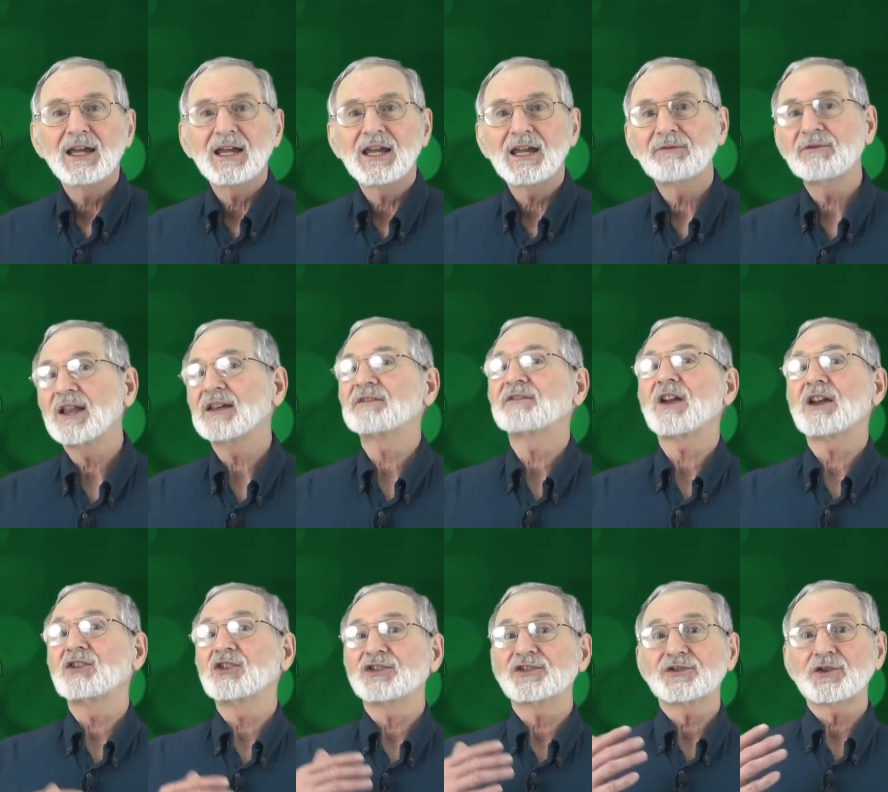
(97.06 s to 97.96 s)
If left
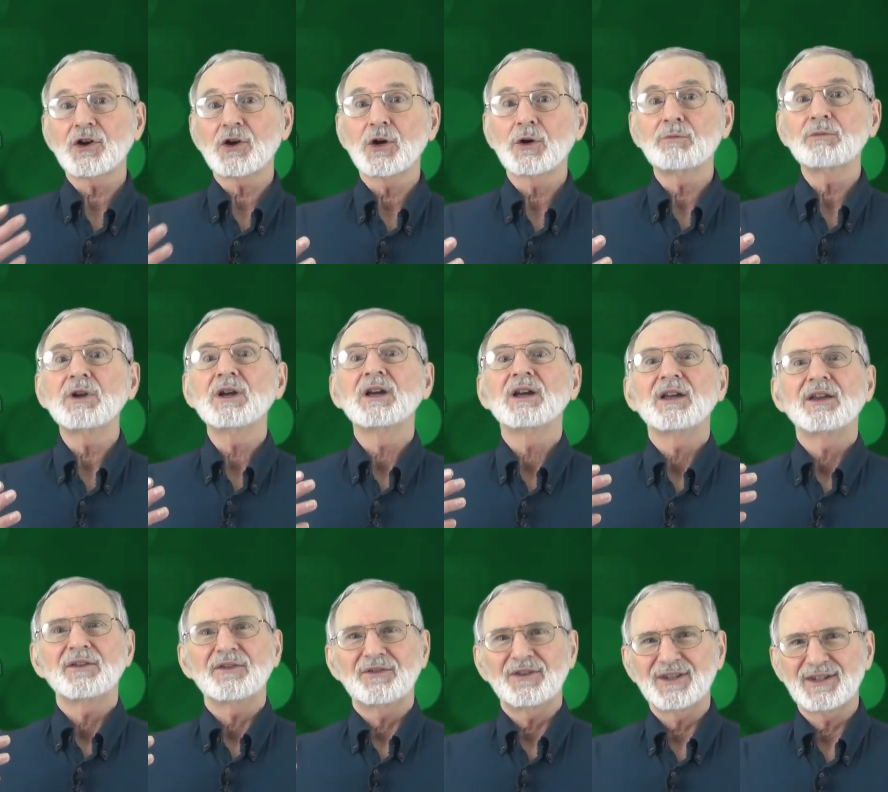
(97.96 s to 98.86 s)
undisturbed,
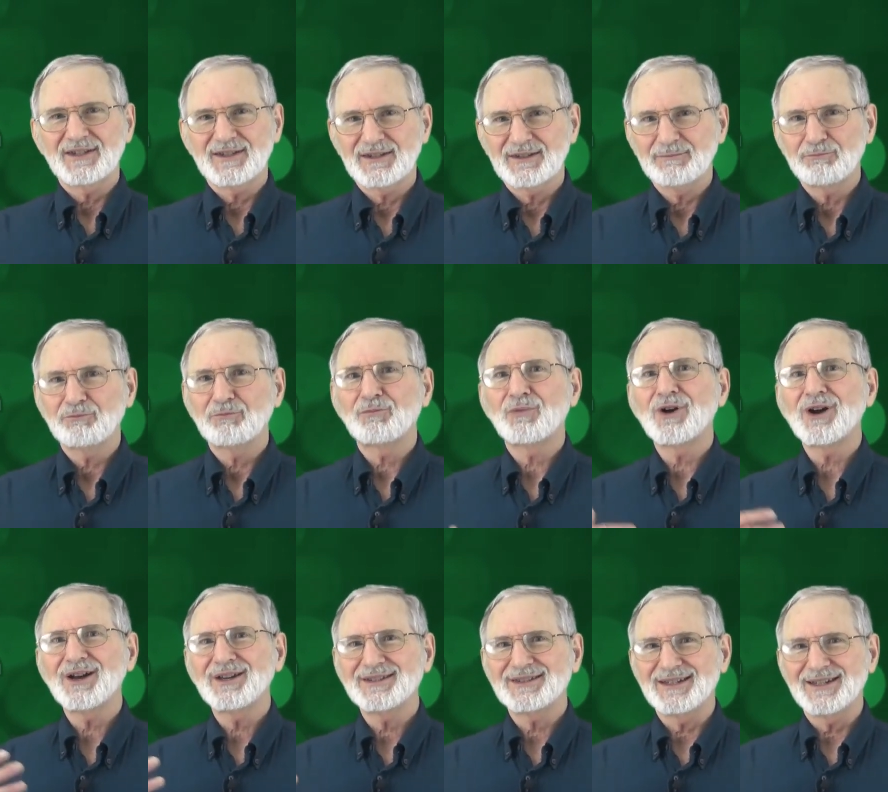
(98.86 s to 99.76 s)
this
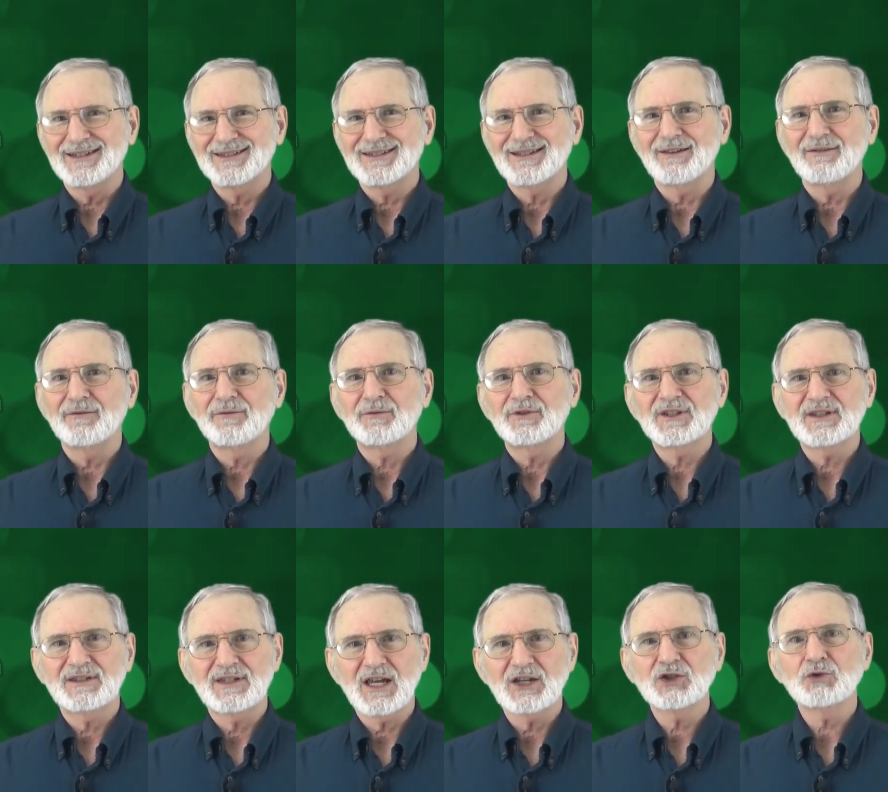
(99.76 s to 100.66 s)
process of
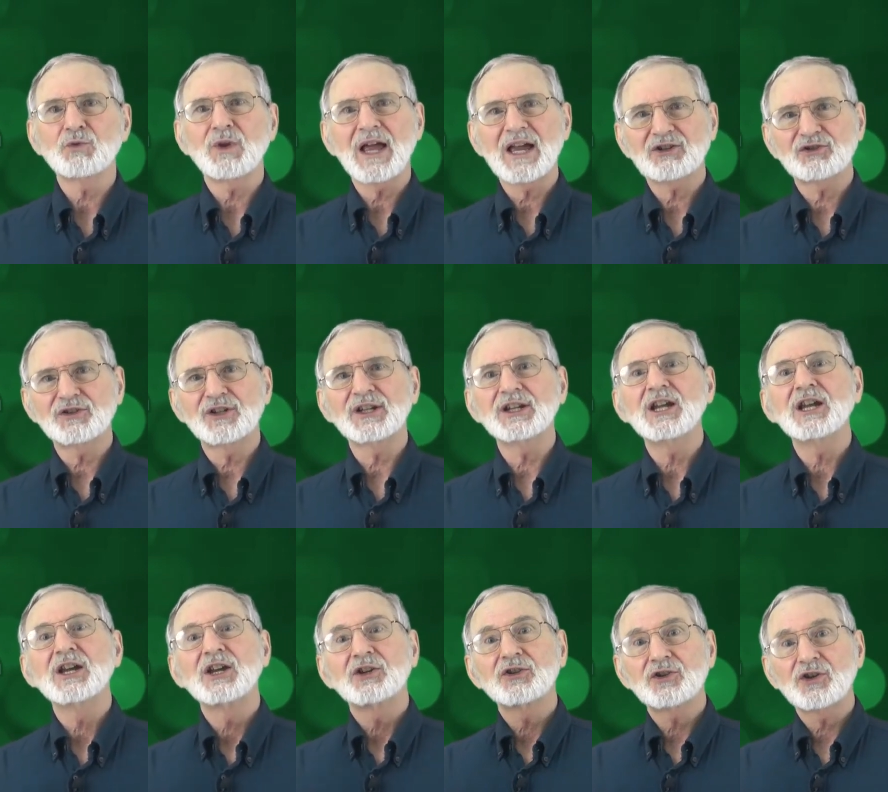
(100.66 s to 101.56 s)
succession will actually
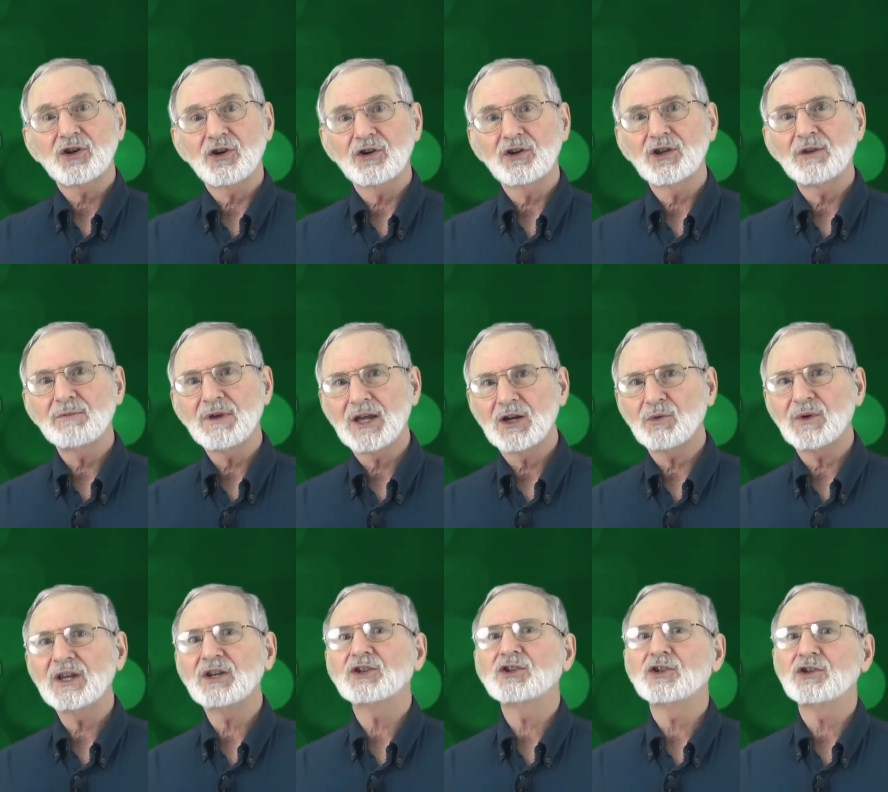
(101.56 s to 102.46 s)
turn the meadow
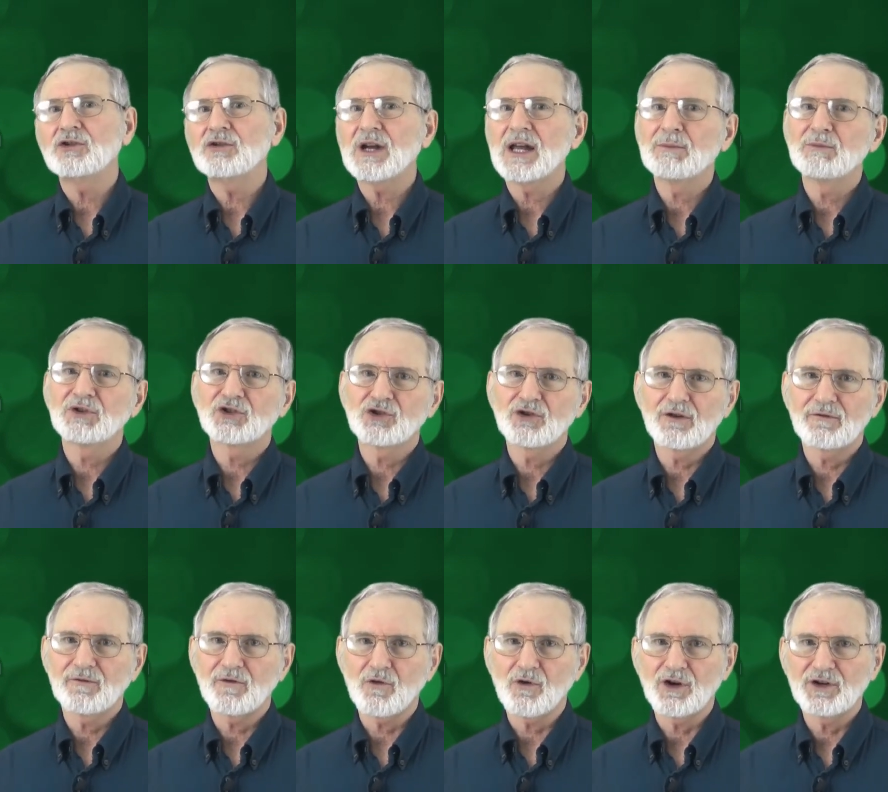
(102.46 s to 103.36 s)
into a mature
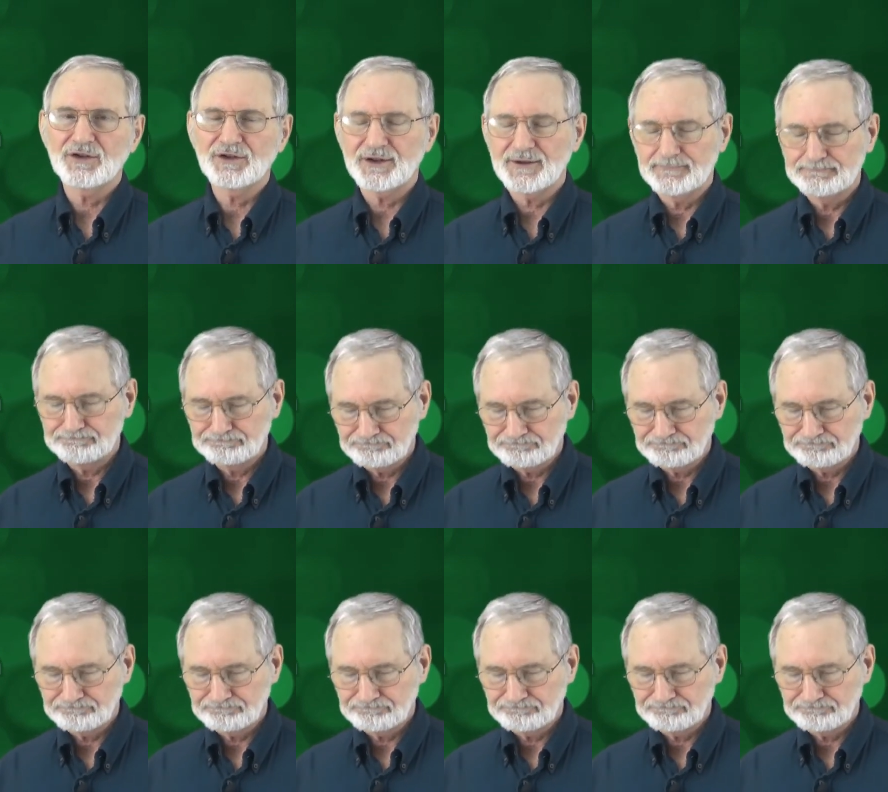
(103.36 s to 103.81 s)
forest.